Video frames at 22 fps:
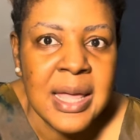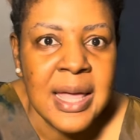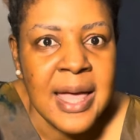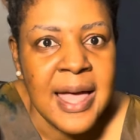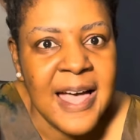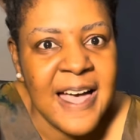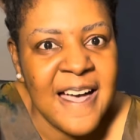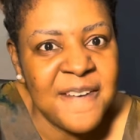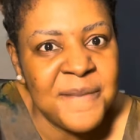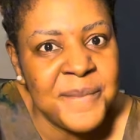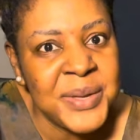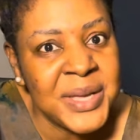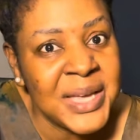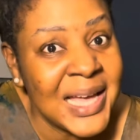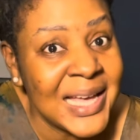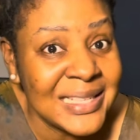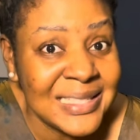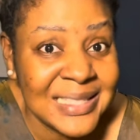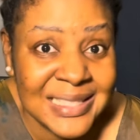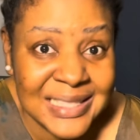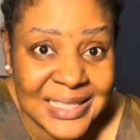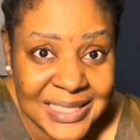have been
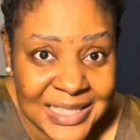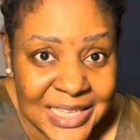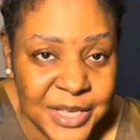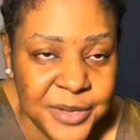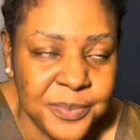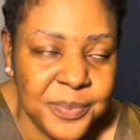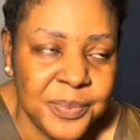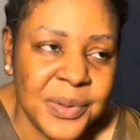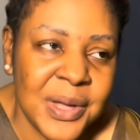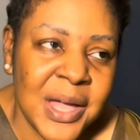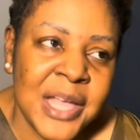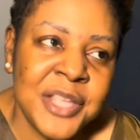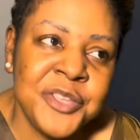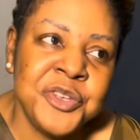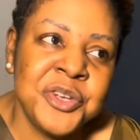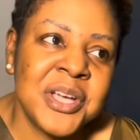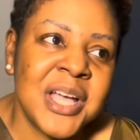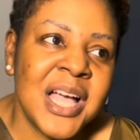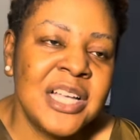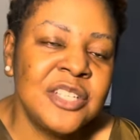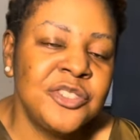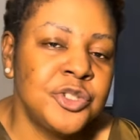asleep and
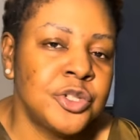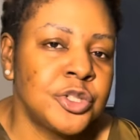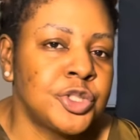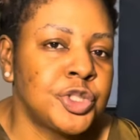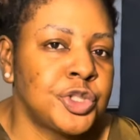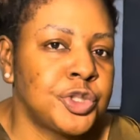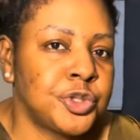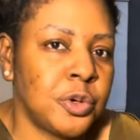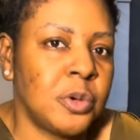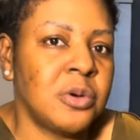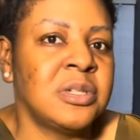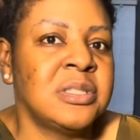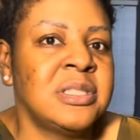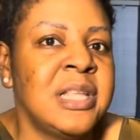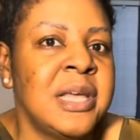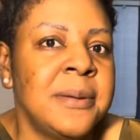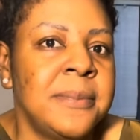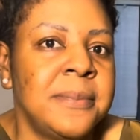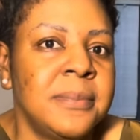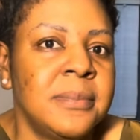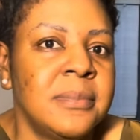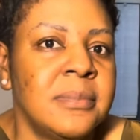you can't just shock
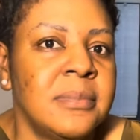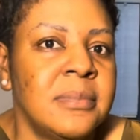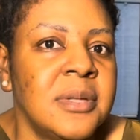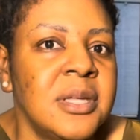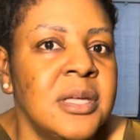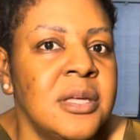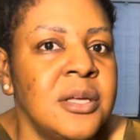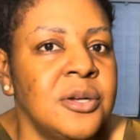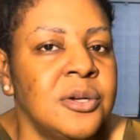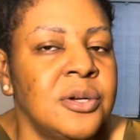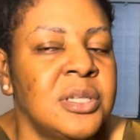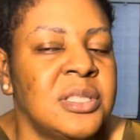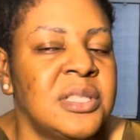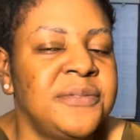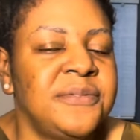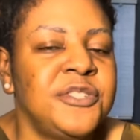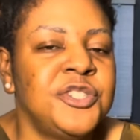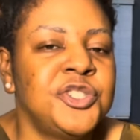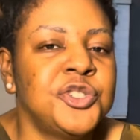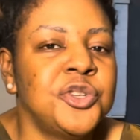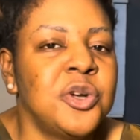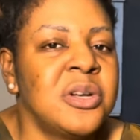them because
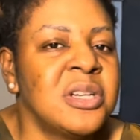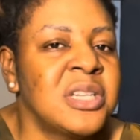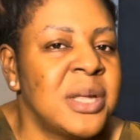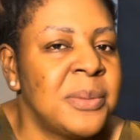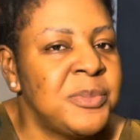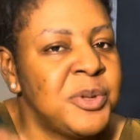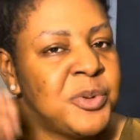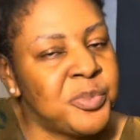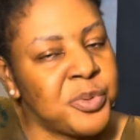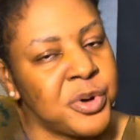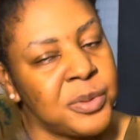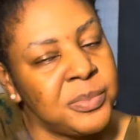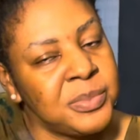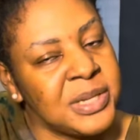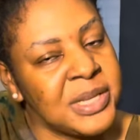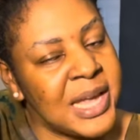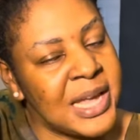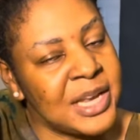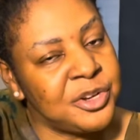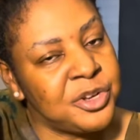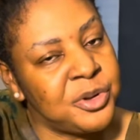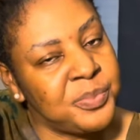if you shock them you
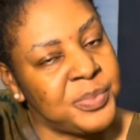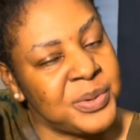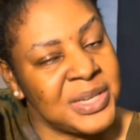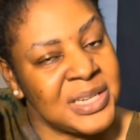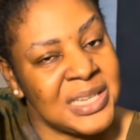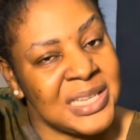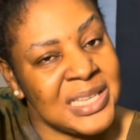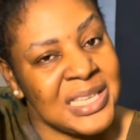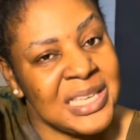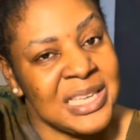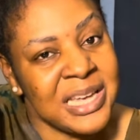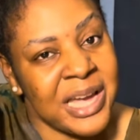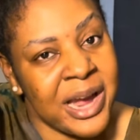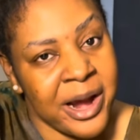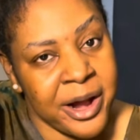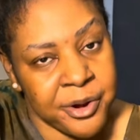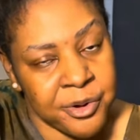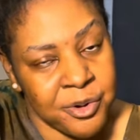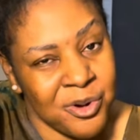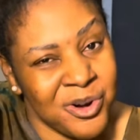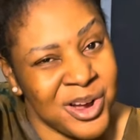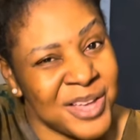probably end up in the
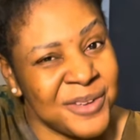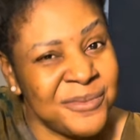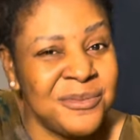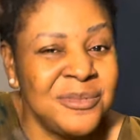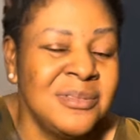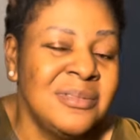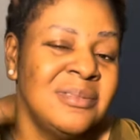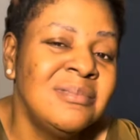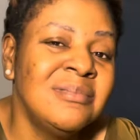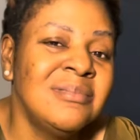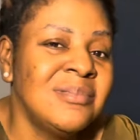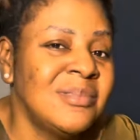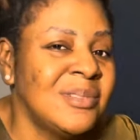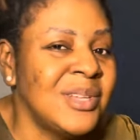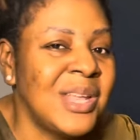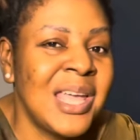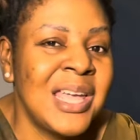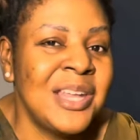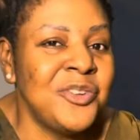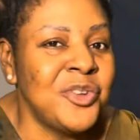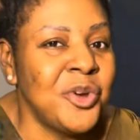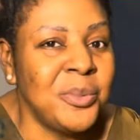er or even
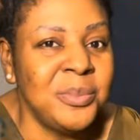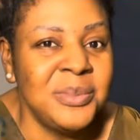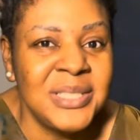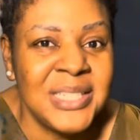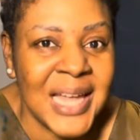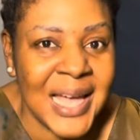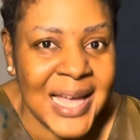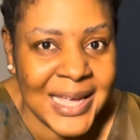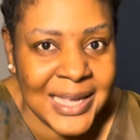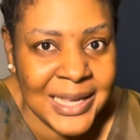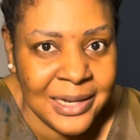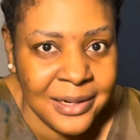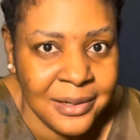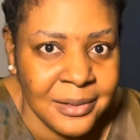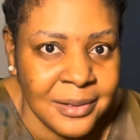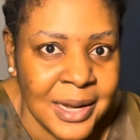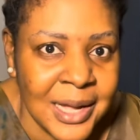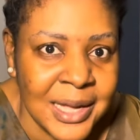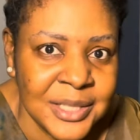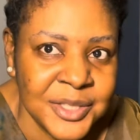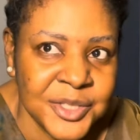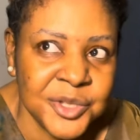end up
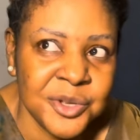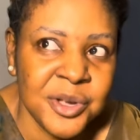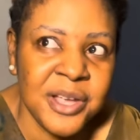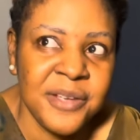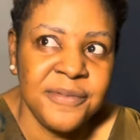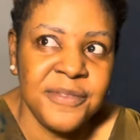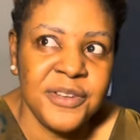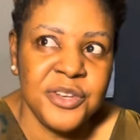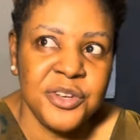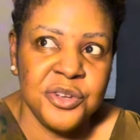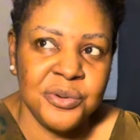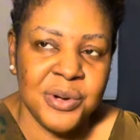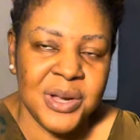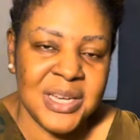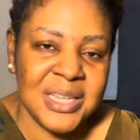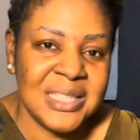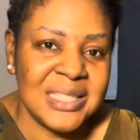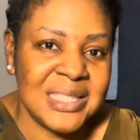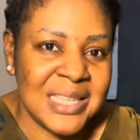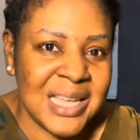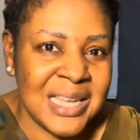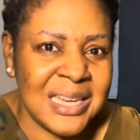dying i saw a video where
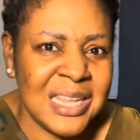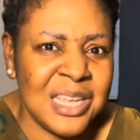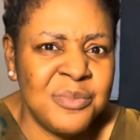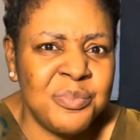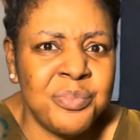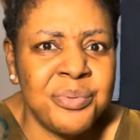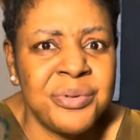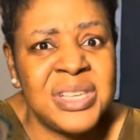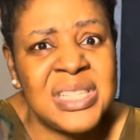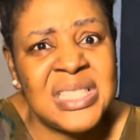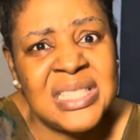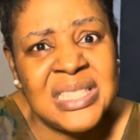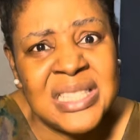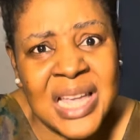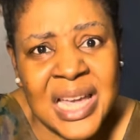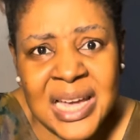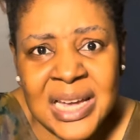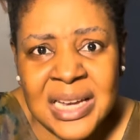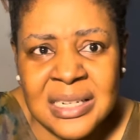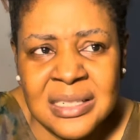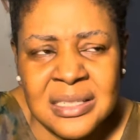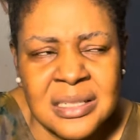they said a priest
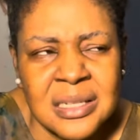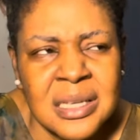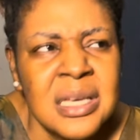died